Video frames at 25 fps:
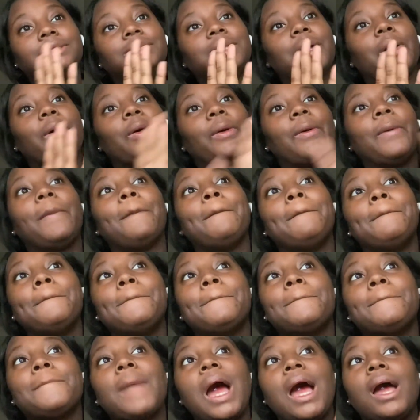So
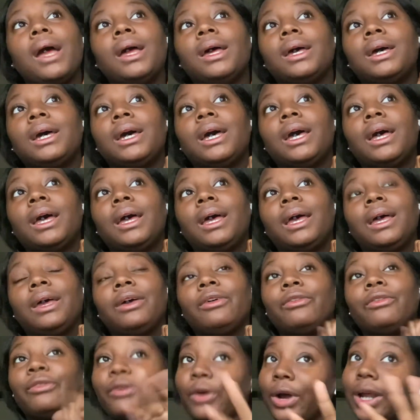
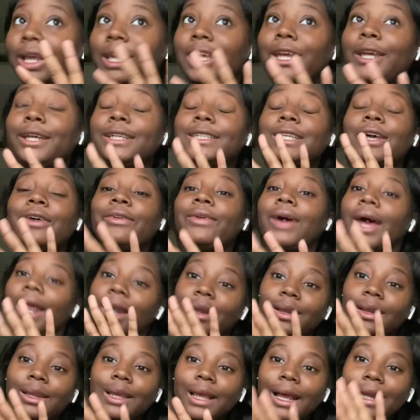4 years, I
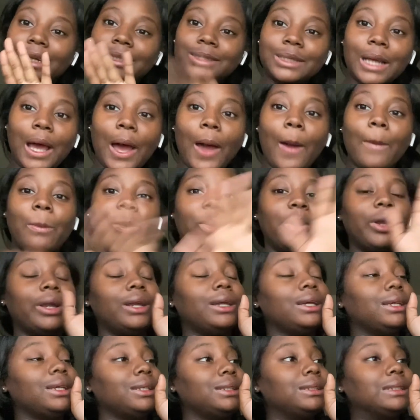finally got a job where
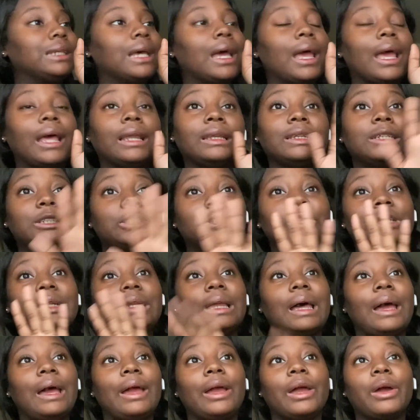it's literally
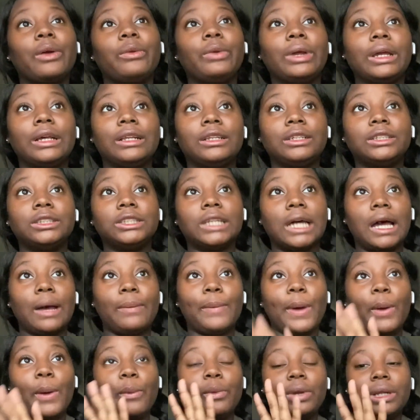like a regular job.
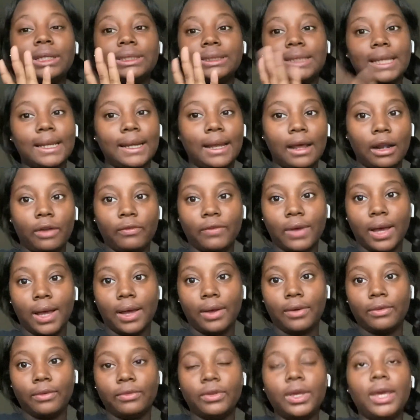I wouldn't say 9 to
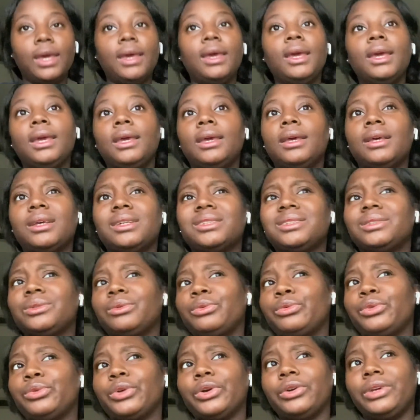5. It's
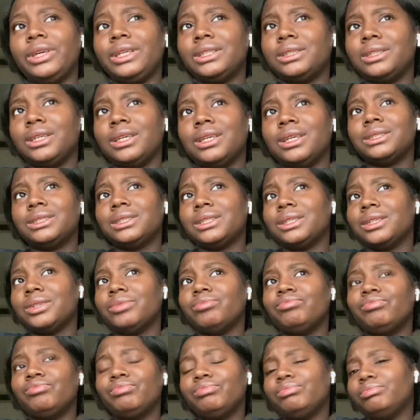real easy. a
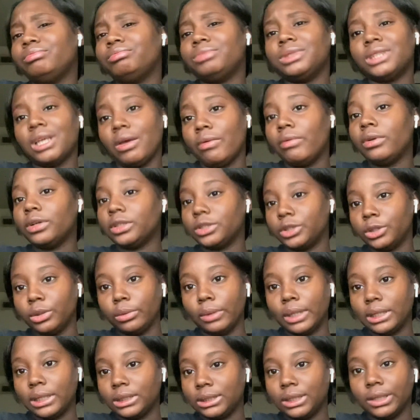7 to 2
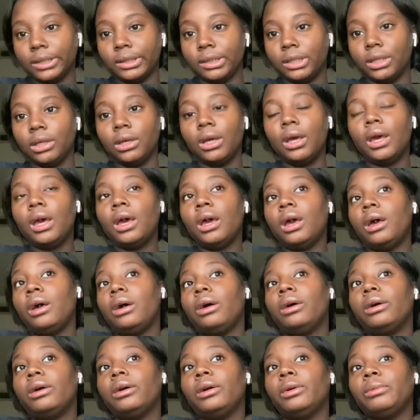basically.
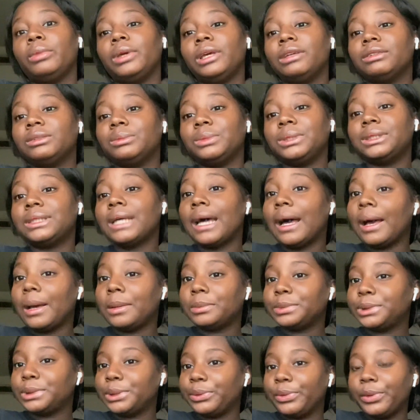Gives me
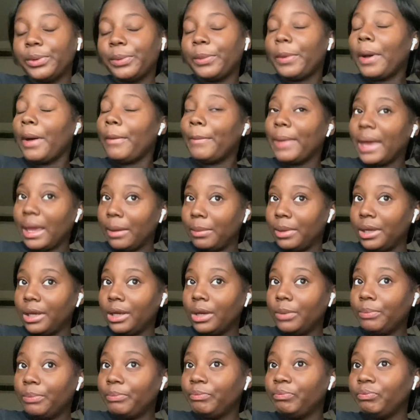time to move my baby.
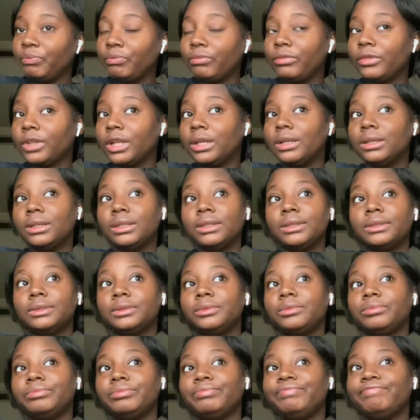
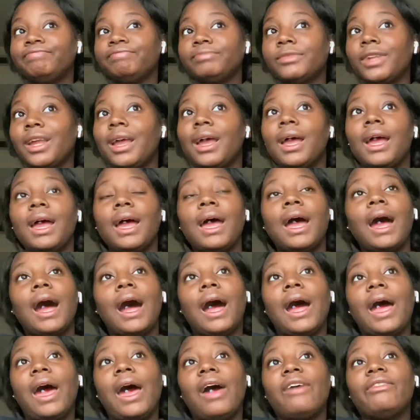I
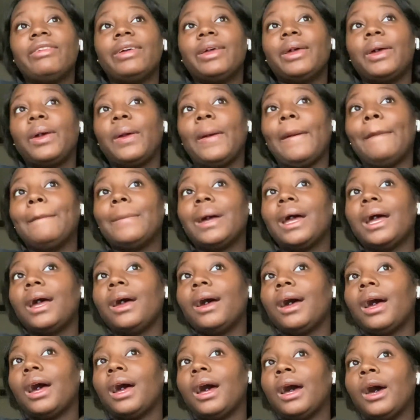have him
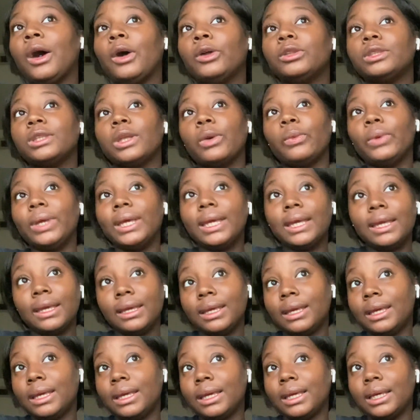on the
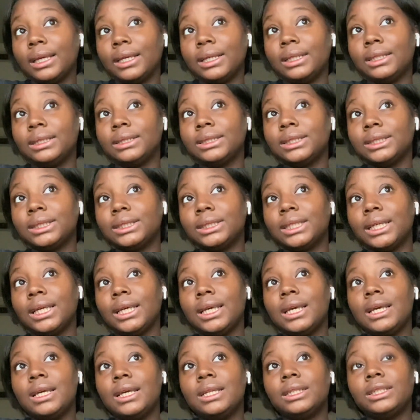weekends
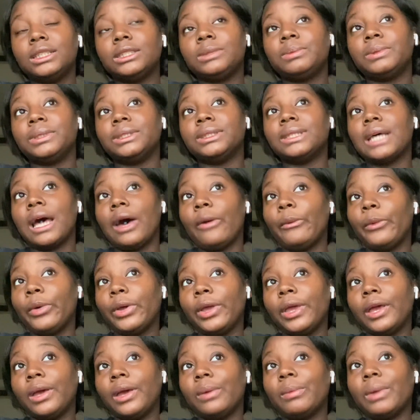to spend time with
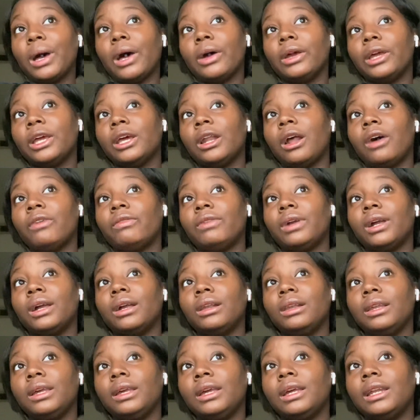him. I'll get off
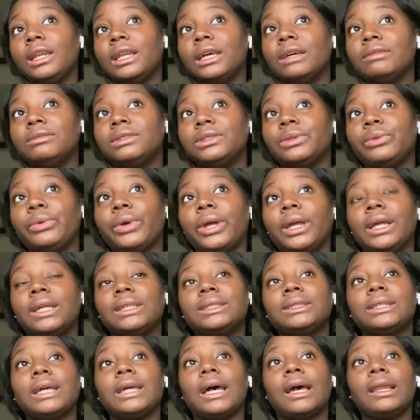early enough to where
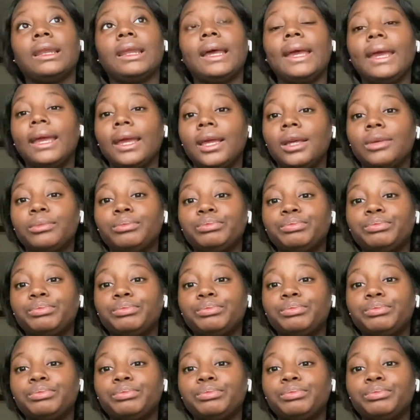it's not late.